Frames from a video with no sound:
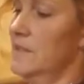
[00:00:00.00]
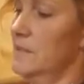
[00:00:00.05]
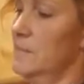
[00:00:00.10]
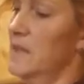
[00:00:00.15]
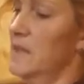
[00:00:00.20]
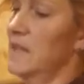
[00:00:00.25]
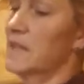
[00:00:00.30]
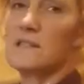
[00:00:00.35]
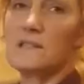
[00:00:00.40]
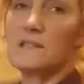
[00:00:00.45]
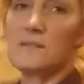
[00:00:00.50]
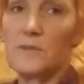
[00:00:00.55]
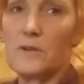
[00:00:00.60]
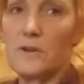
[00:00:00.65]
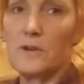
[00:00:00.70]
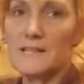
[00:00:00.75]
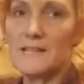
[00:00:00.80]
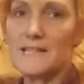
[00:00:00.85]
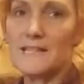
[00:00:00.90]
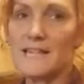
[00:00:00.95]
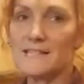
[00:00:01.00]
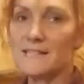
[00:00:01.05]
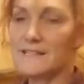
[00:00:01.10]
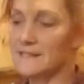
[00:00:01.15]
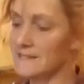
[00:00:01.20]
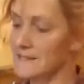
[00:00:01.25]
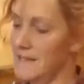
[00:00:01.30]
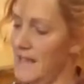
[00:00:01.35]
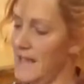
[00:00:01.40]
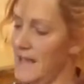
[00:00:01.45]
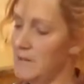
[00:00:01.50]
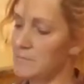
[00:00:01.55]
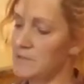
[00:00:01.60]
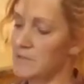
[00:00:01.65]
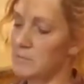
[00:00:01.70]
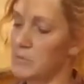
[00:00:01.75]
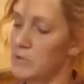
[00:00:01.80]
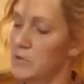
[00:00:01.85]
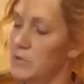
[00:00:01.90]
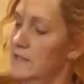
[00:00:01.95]
it makes for a less
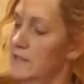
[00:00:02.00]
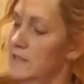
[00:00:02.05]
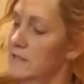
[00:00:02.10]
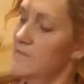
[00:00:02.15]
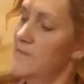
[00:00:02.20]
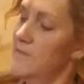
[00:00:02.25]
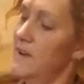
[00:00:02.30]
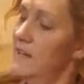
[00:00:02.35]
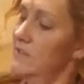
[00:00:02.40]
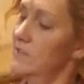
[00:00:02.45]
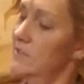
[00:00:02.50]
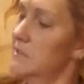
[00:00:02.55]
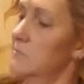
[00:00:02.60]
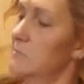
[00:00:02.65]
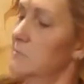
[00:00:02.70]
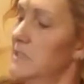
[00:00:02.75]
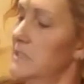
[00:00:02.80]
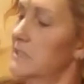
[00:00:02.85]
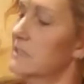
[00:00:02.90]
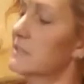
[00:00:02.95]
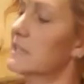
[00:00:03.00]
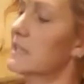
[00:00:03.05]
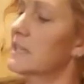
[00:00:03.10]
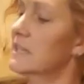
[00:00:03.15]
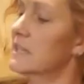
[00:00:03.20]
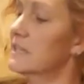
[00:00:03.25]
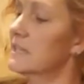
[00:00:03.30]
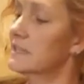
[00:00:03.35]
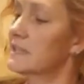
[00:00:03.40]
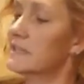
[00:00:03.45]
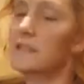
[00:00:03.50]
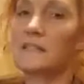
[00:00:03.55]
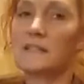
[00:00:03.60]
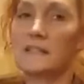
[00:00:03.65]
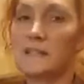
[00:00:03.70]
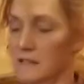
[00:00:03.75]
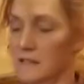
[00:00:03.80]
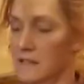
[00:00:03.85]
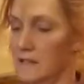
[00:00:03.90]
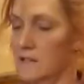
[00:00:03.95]
habitable environment
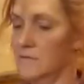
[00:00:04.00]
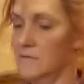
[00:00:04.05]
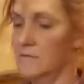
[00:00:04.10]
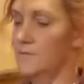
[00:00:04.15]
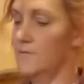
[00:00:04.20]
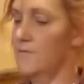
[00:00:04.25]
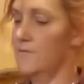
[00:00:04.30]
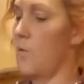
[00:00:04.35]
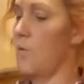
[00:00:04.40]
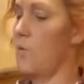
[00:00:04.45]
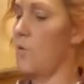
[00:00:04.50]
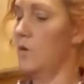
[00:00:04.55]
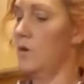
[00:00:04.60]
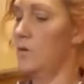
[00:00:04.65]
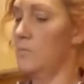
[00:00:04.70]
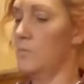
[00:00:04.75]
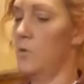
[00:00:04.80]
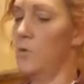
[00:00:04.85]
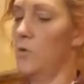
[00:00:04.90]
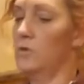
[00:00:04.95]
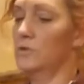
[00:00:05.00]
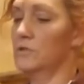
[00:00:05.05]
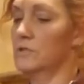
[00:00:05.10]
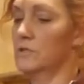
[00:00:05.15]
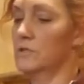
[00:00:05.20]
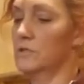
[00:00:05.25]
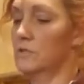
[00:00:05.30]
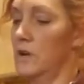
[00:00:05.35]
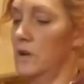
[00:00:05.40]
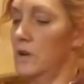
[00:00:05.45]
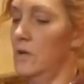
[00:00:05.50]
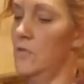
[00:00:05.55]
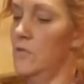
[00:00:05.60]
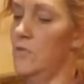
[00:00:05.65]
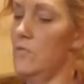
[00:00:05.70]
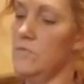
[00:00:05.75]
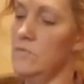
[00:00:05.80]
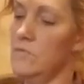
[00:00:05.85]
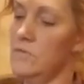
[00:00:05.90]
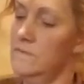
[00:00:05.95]
for mold to
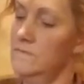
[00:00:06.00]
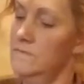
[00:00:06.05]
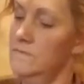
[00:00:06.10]
grow.